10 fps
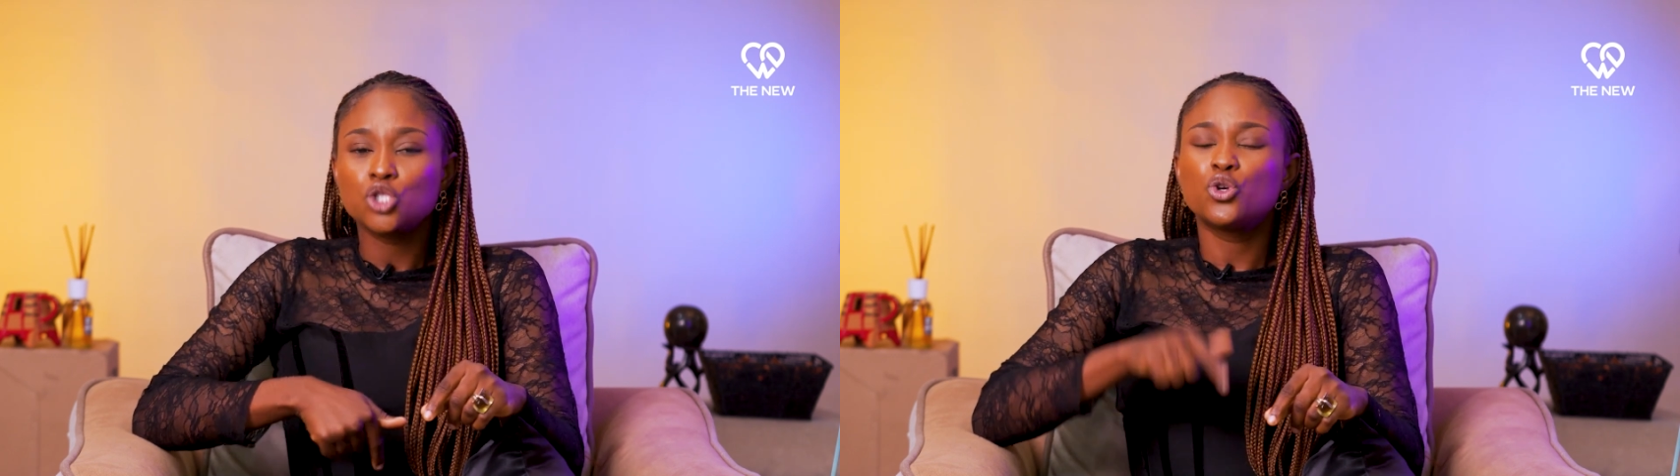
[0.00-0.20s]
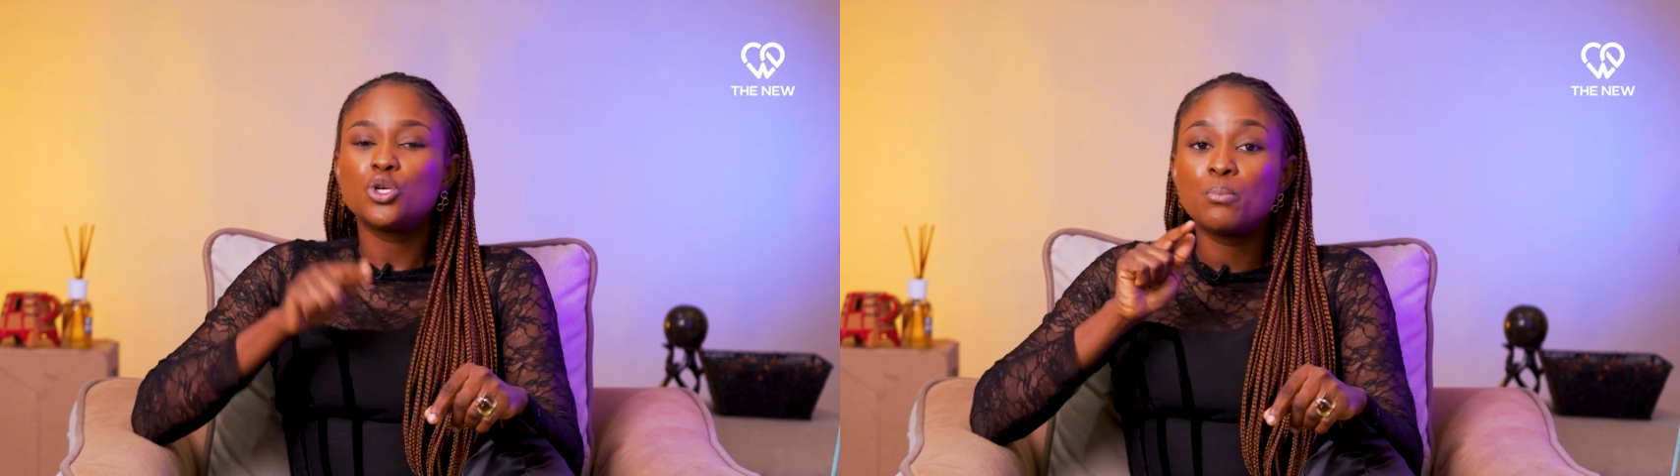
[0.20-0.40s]

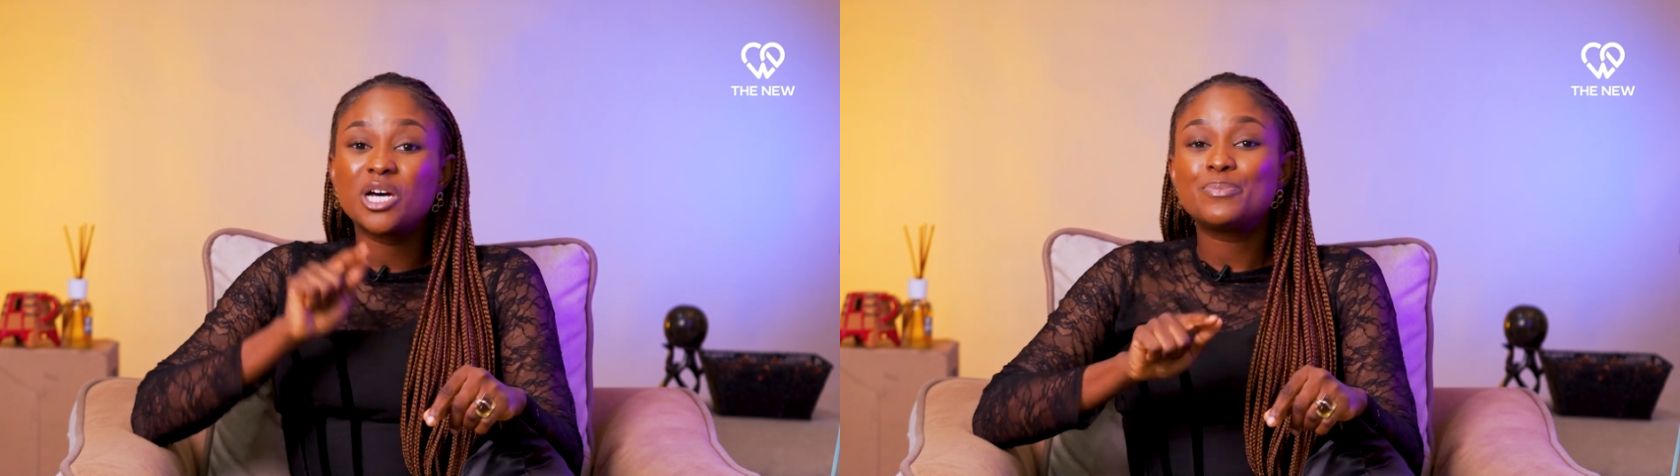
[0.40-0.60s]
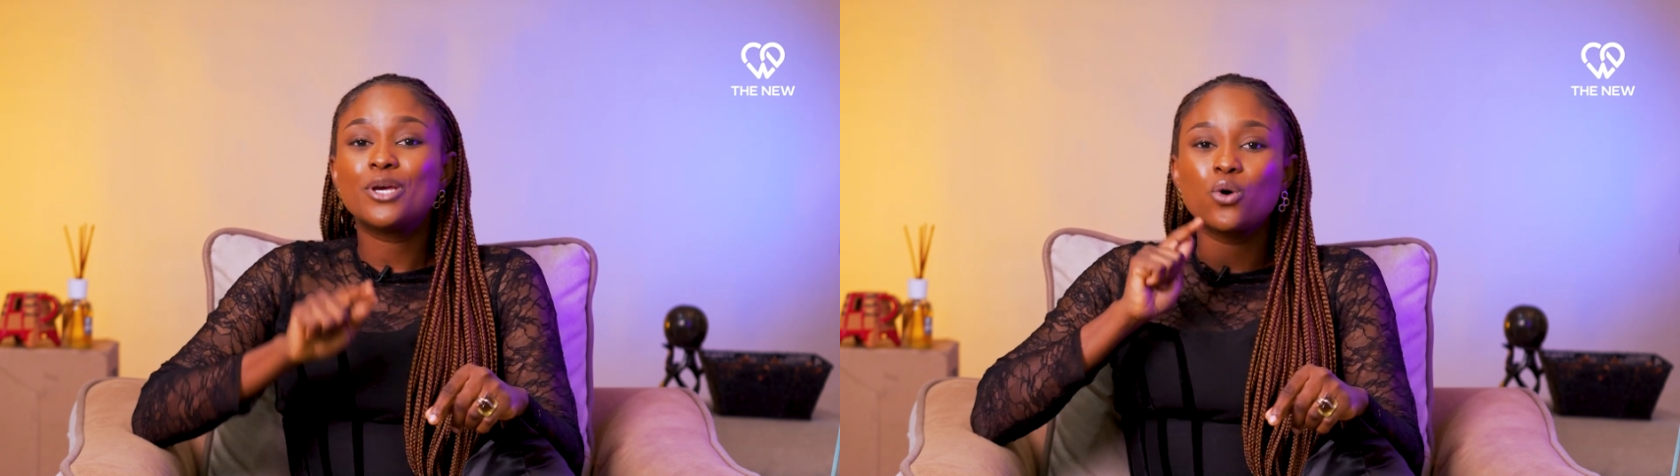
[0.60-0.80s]
So you
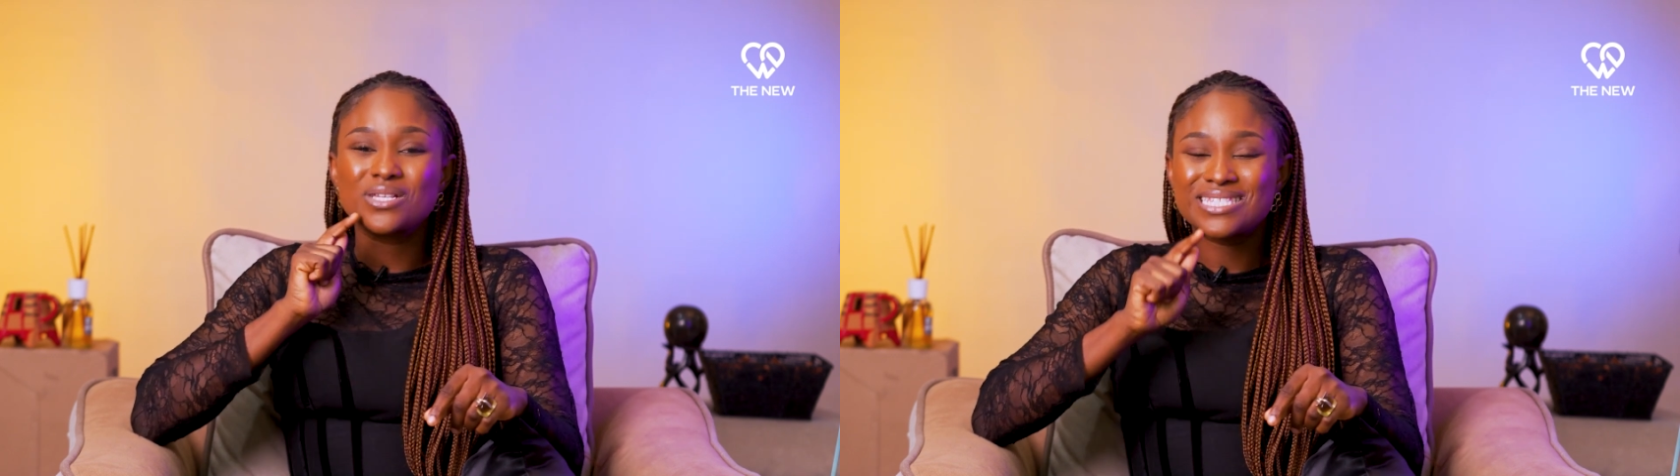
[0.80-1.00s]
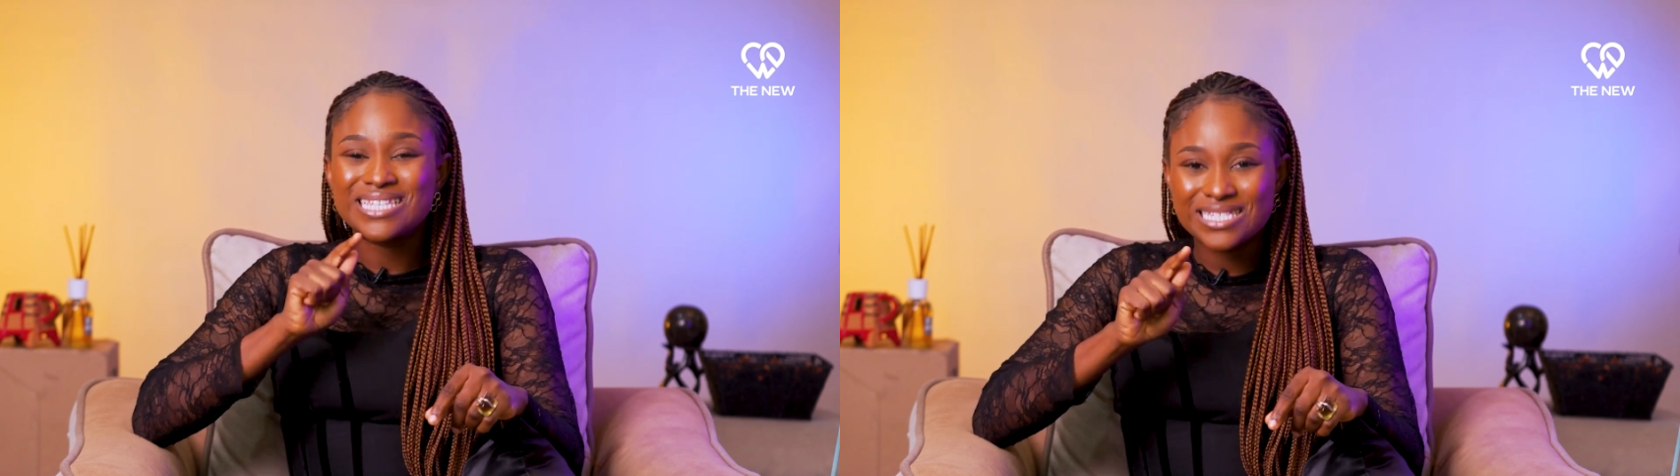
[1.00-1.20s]
must be
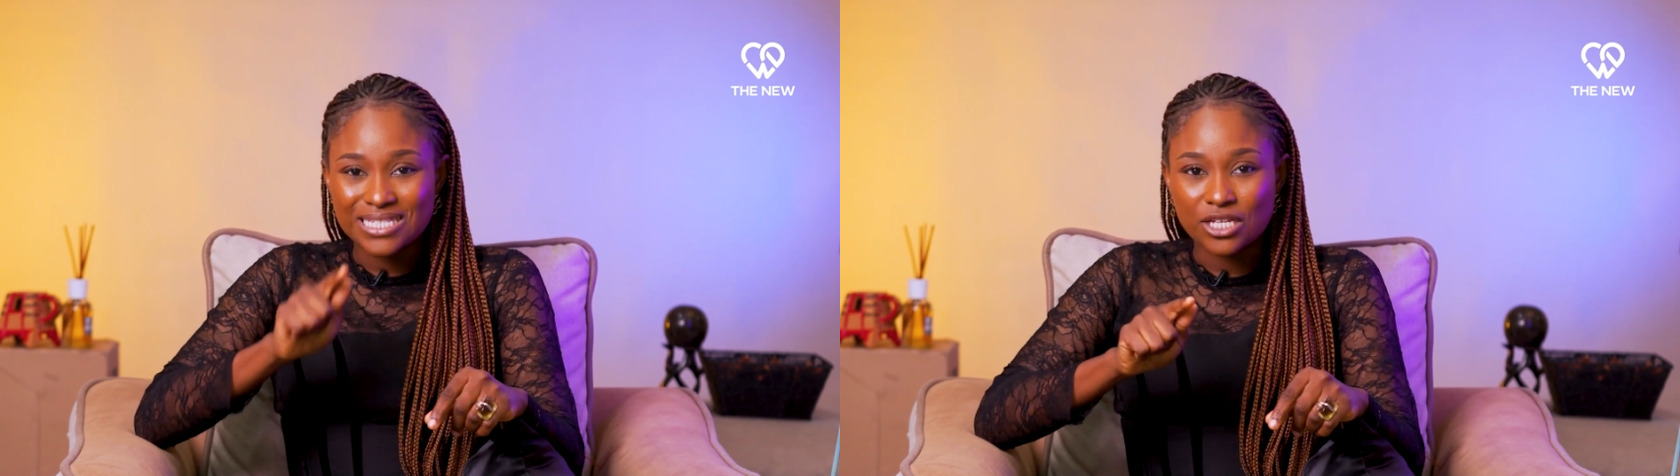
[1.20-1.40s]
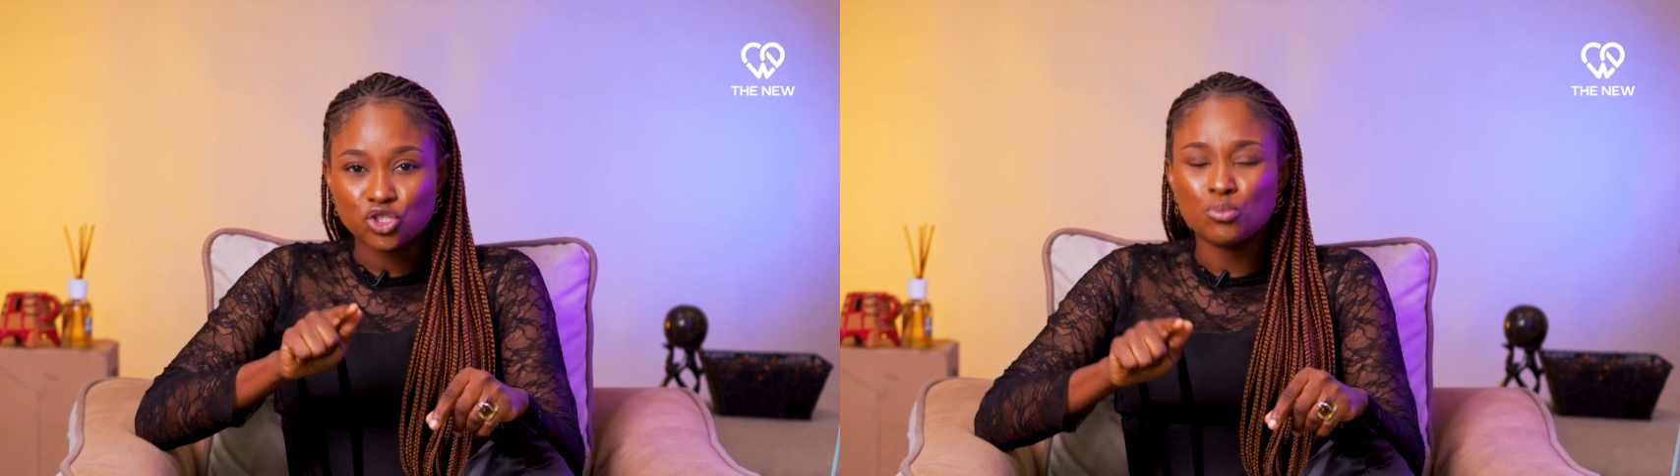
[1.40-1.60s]

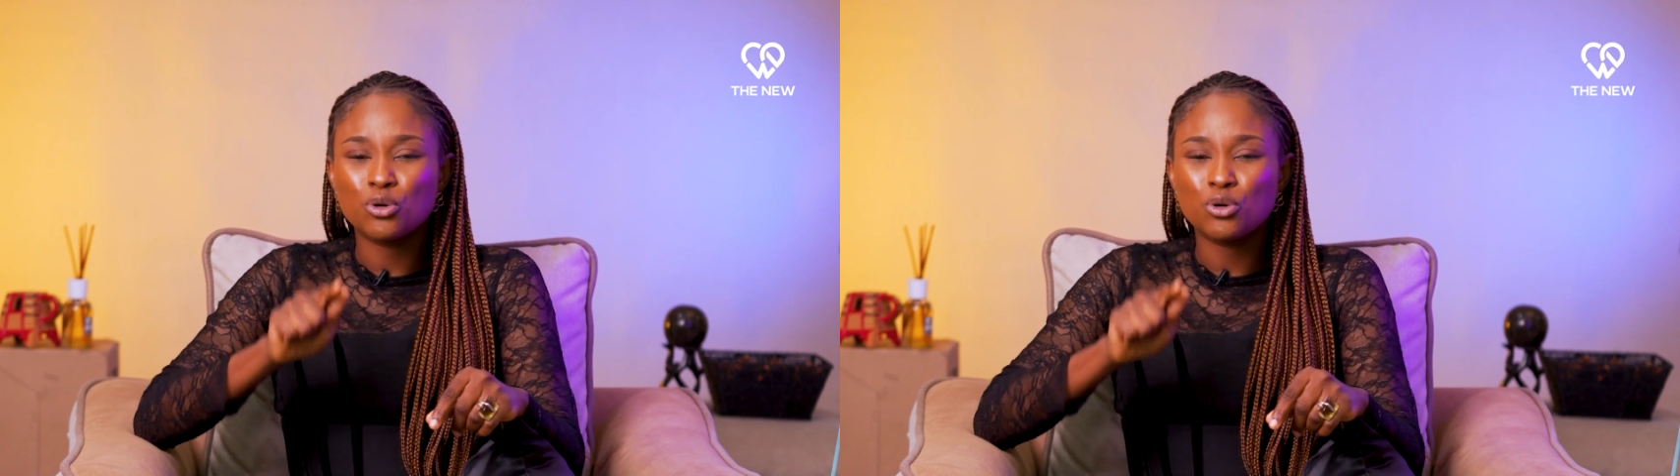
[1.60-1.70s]
consistent.